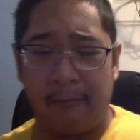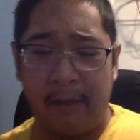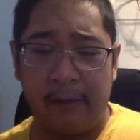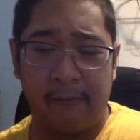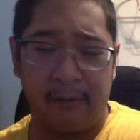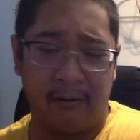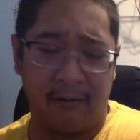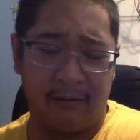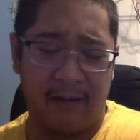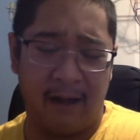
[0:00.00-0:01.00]
Nation all the
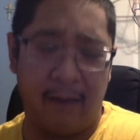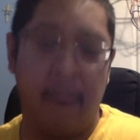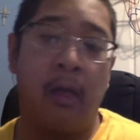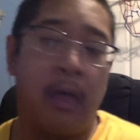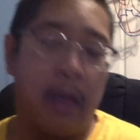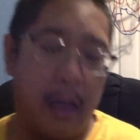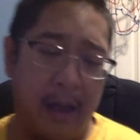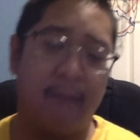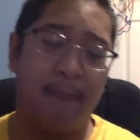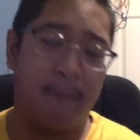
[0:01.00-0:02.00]
time.
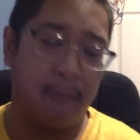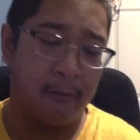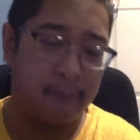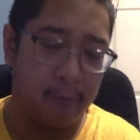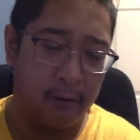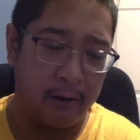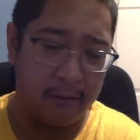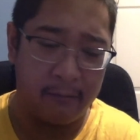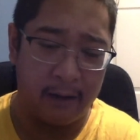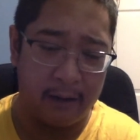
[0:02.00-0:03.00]
And for sure, it's
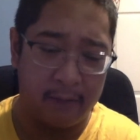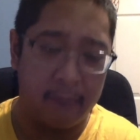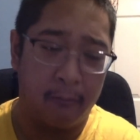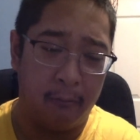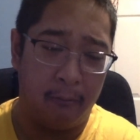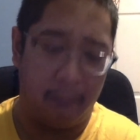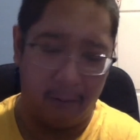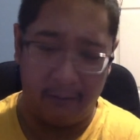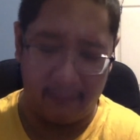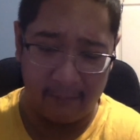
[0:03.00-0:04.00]
not school
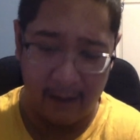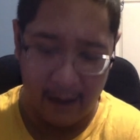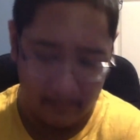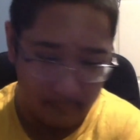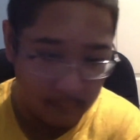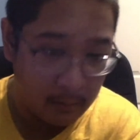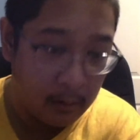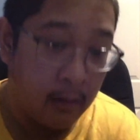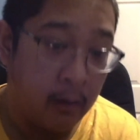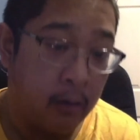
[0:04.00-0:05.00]
all the time.
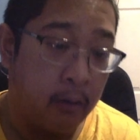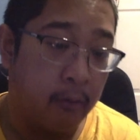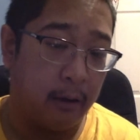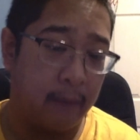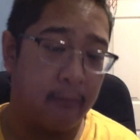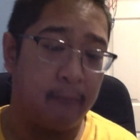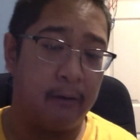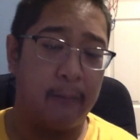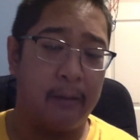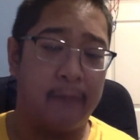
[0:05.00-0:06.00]
So I just want
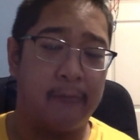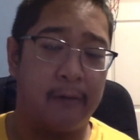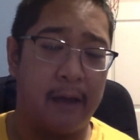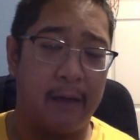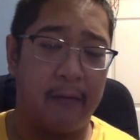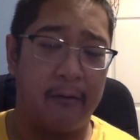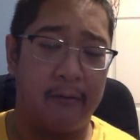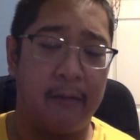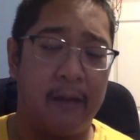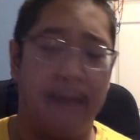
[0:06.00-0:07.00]
to make sure you guys
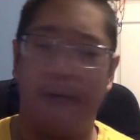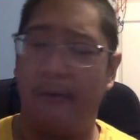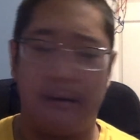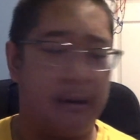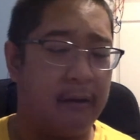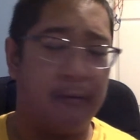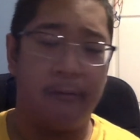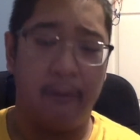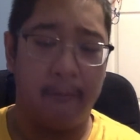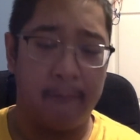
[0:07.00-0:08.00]
understand that there is
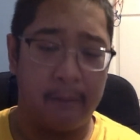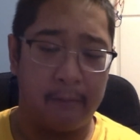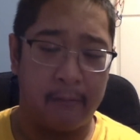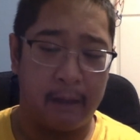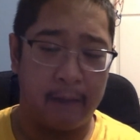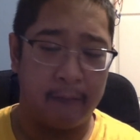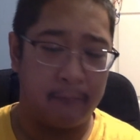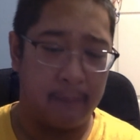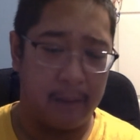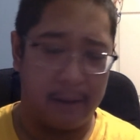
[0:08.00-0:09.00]
no fixed schedule for
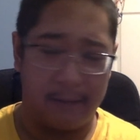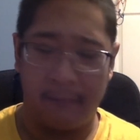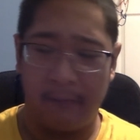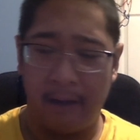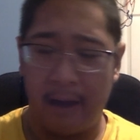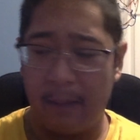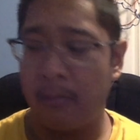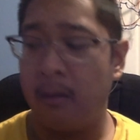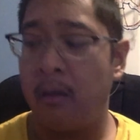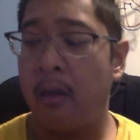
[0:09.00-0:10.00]
me at this time,
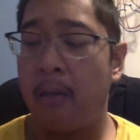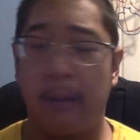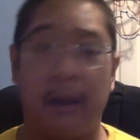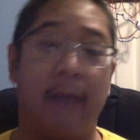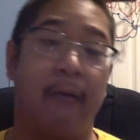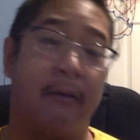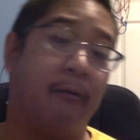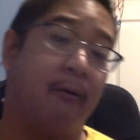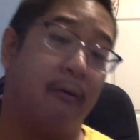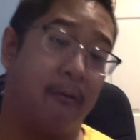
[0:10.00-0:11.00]
because I do
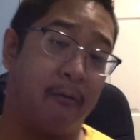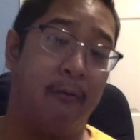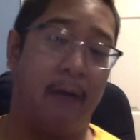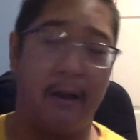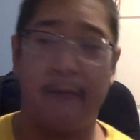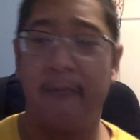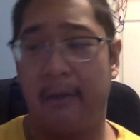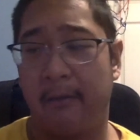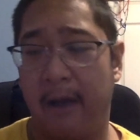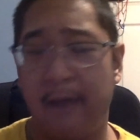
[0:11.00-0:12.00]
go to school, I do
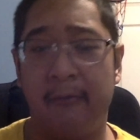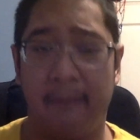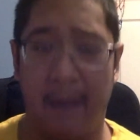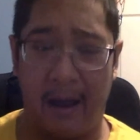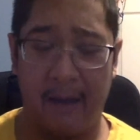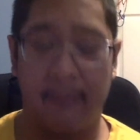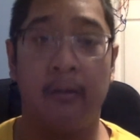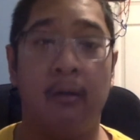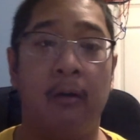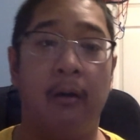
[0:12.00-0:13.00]
this, I do that,
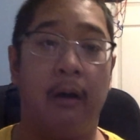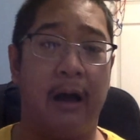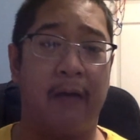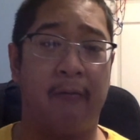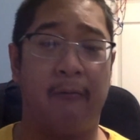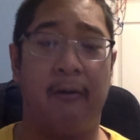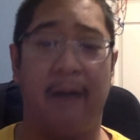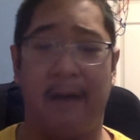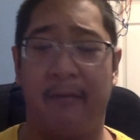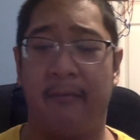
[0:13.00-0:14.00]
as well
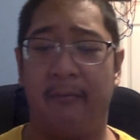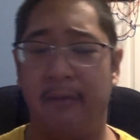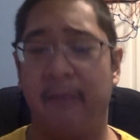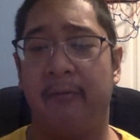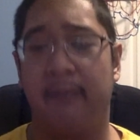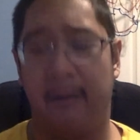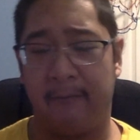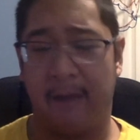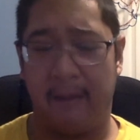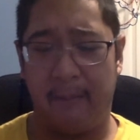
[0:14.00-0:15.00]
as this stuff
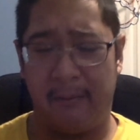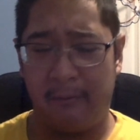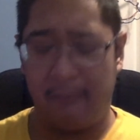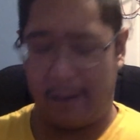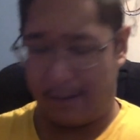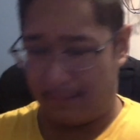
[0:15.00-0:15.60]
that I've been doing.